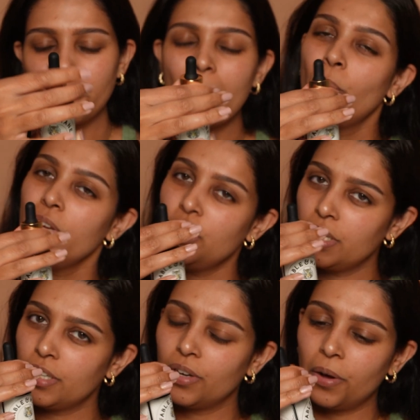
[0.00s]
I wish it
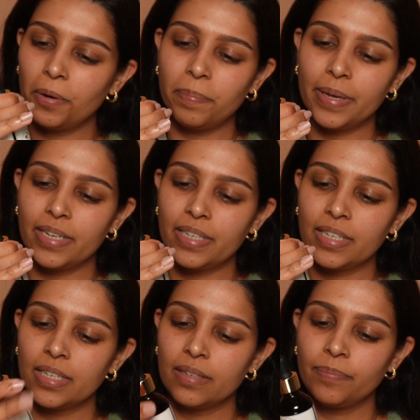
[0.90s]
did not, but
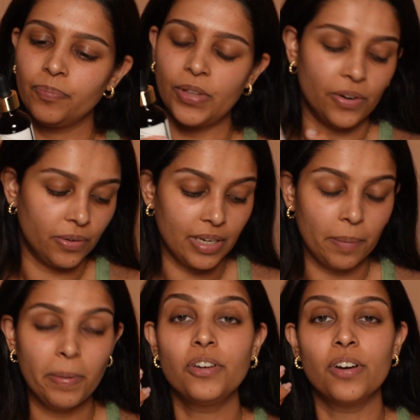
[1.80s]

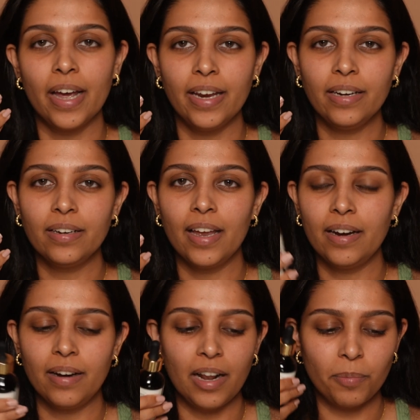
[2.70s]
let me try it
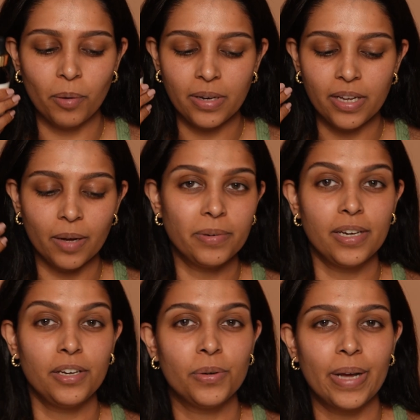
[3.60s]
and I'll probably
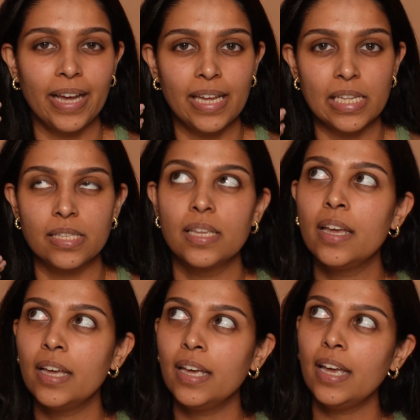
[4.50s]
update you guys
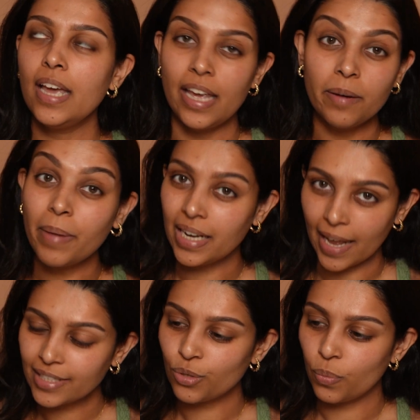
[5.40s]
in my
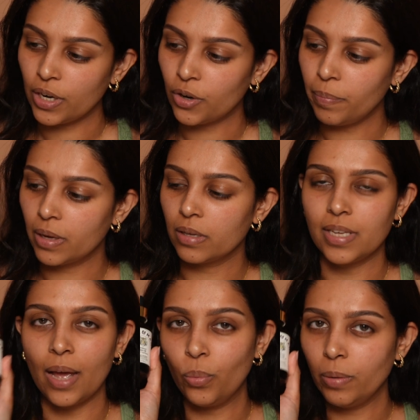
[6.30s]
next video because
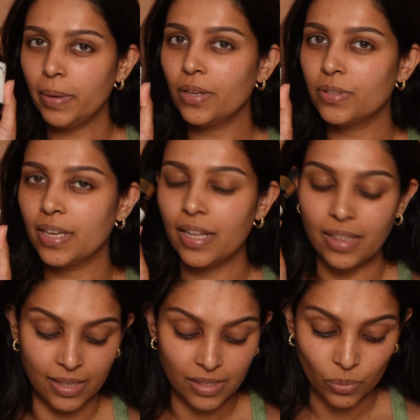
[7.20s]
I will be using
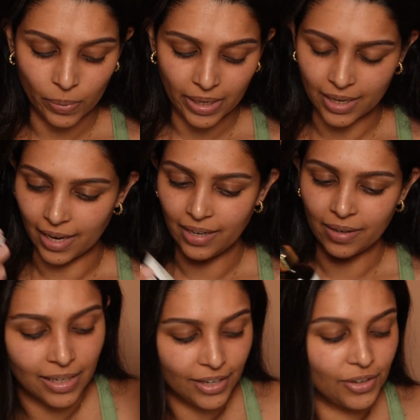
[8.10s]
it this weekend.
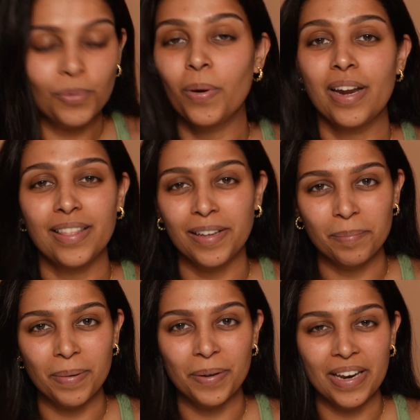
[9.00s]
I'll let you know what I think
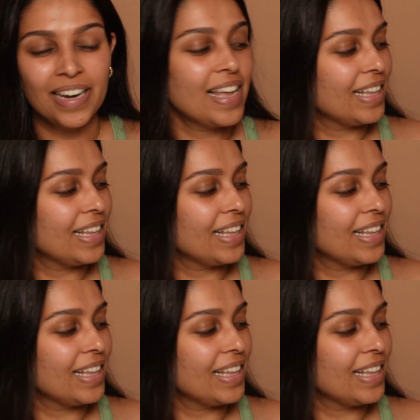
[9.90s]
about it.